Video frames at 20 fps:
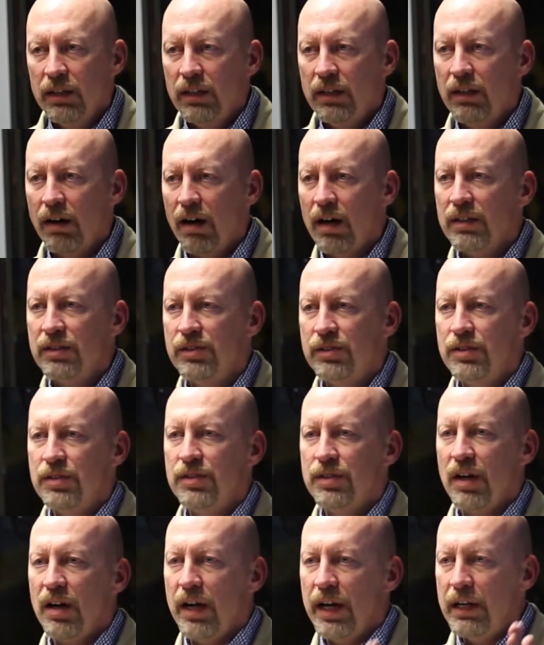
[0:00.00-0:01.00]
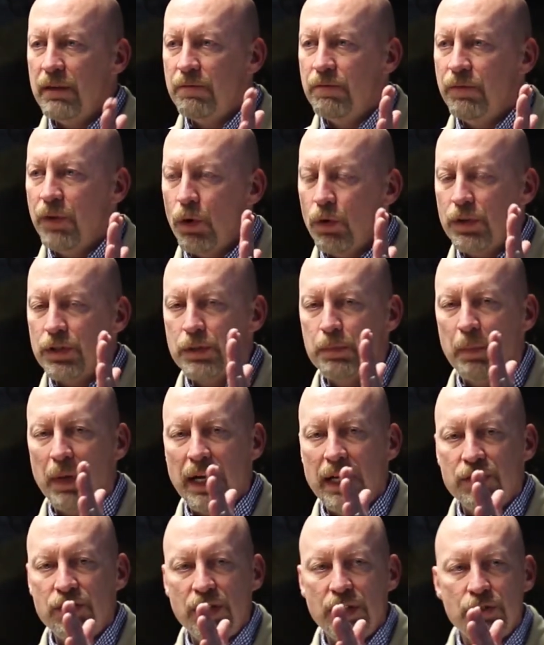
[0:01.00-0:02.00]
God's design focused
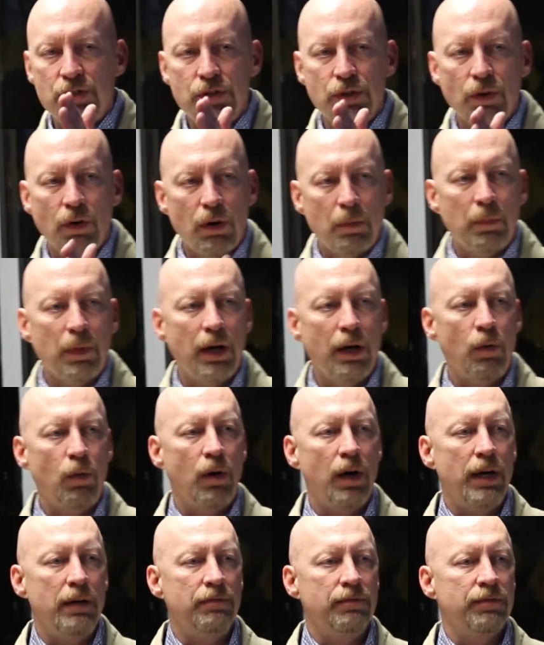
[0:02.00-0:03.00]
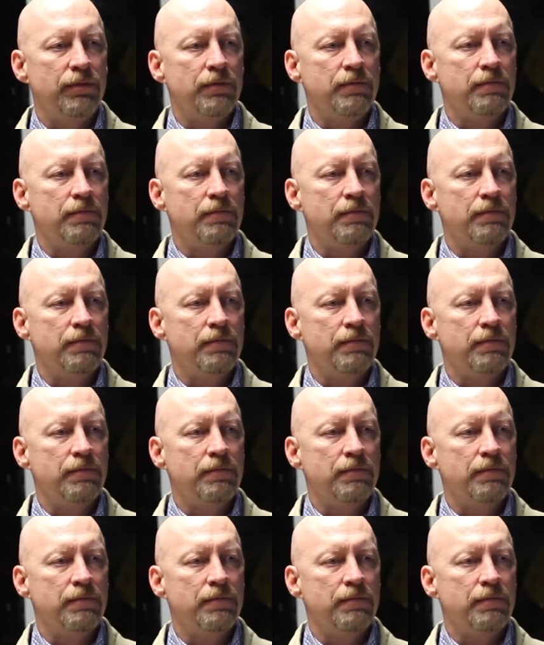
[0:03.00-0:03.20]
my attention on my wife.